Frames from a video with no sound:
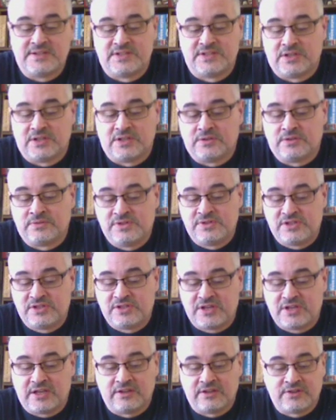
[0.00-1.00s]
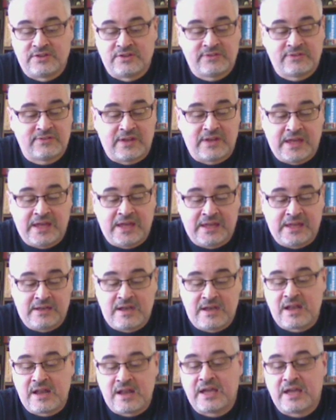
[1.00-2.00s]
So shells
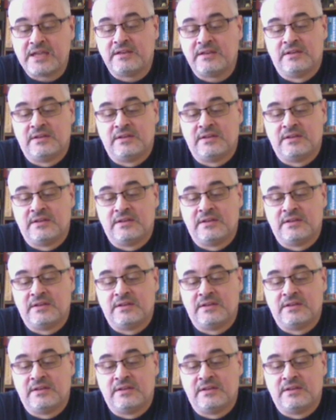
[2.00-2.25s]
and night,